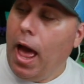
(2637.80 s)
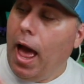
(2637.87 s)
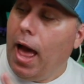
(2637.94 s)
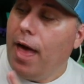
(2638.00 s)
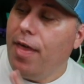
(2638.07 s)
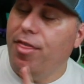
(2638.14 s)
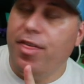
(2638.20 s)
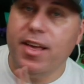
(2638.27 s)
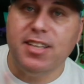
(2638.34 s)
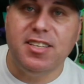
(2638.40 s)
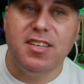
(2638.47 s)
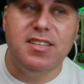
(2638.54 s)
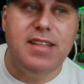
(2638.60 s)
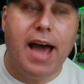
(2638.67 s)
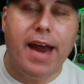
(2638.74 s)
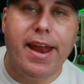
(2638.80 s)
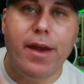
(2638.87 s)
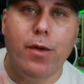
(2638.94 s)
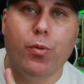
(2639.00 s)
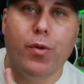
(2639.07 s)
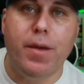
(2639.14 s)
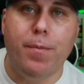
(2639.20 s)
This is not a
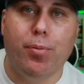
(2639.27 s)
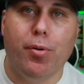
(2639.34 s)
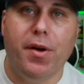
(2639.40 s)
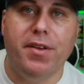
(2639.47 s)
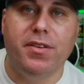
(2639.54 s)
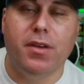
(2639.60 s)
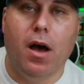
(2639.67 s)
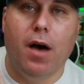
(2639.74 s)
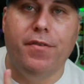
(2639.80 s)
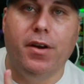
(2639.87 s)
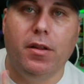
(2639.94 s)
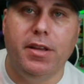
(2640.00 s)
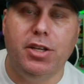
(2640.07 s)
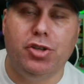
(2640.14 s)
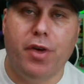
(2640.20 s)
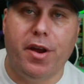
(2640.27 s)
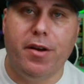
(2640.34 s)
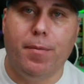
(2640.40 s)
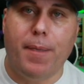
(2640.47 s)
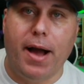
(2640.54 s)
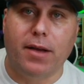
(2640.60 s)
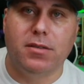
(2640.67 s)
reprint of an Elite Trainer
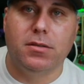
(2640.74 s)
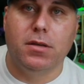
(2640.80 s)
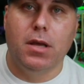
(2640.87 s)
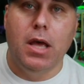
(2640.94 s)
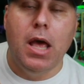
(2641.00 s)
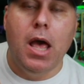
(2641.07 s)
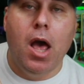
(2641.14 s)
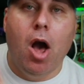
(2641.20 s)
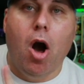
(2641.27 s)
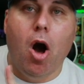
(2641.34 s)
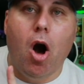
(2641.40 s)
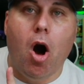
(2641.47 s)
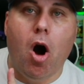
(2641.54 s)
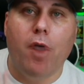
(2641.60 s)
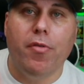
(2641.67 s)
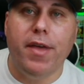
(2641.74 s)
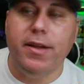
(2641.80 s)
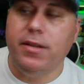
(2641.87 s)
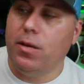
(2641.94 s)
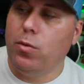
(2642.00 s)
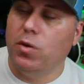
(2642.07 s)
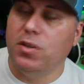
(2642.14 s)
box. All they
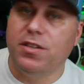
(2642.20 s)
did was